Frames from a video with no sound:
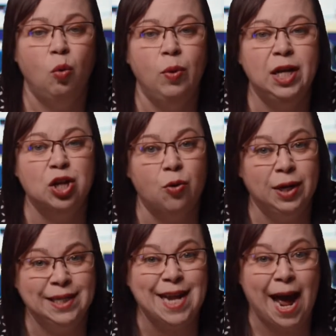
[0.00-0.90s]
We don't
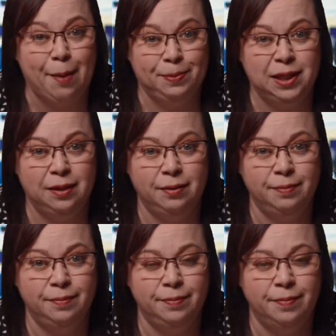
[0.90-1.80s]
adapt.
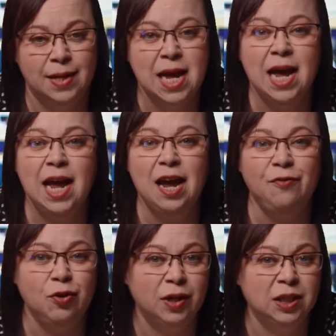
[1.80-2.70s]

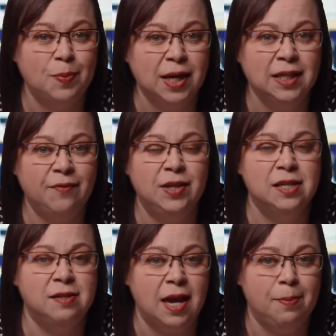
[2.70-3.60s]
If you expect to have the
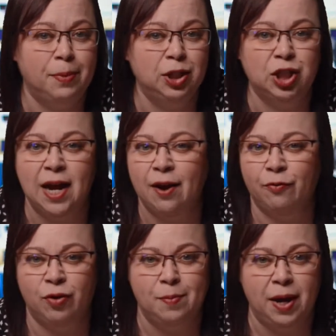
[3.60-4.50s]
same budget
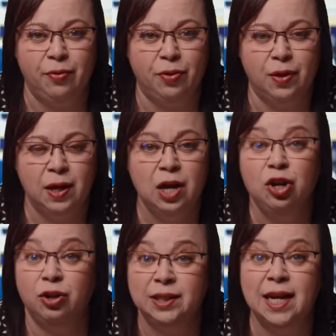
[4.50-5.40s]
every month,
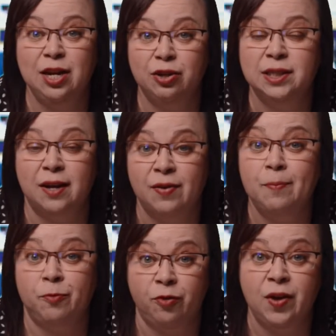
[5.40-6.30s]
you're setting yourself
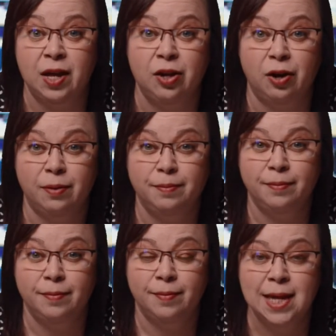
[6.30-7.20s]
up for failure.
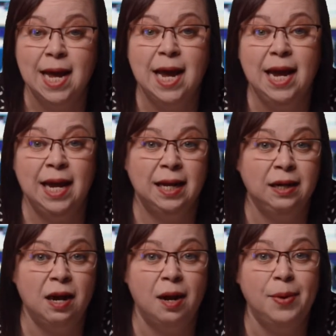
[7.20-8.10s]

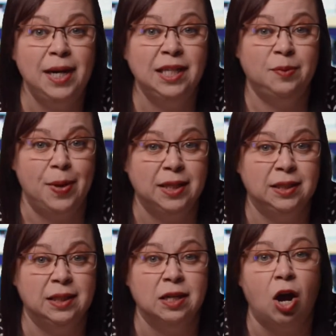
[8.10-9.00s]
Income and
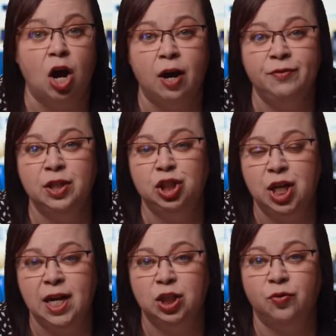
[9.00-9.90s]
expenses often
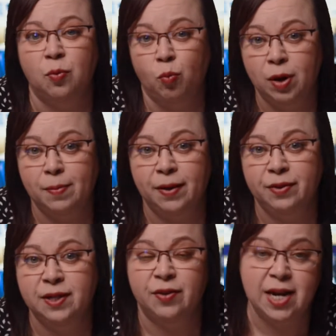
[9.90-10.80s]
change from one
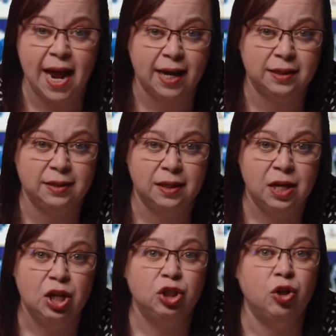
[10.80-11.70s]
month to the next,
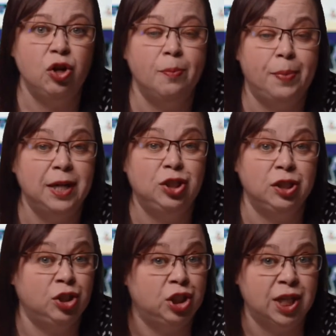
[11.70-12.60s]
so your
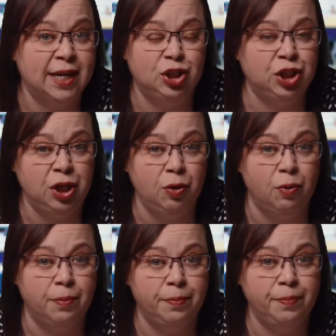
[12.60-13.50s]
budget should change too.